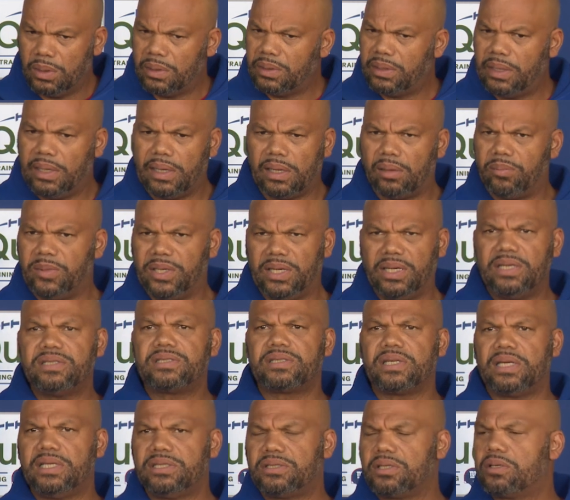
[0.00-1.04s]
Yeah, I mean,
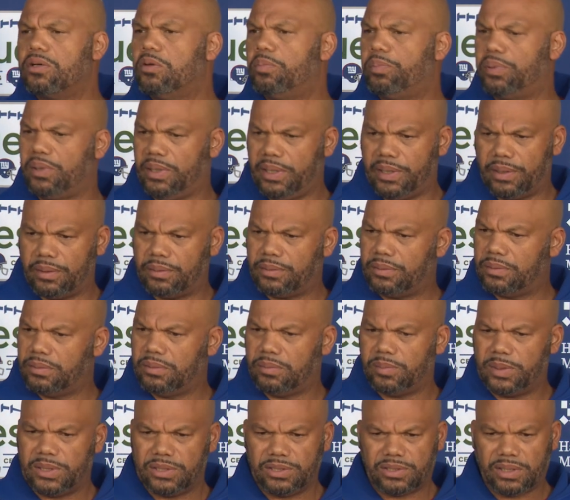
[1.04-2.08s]
he's a good player.
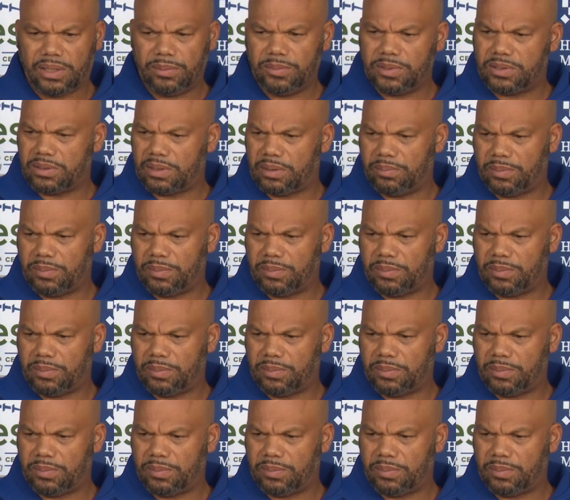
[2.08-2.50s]
I mean, Jameson,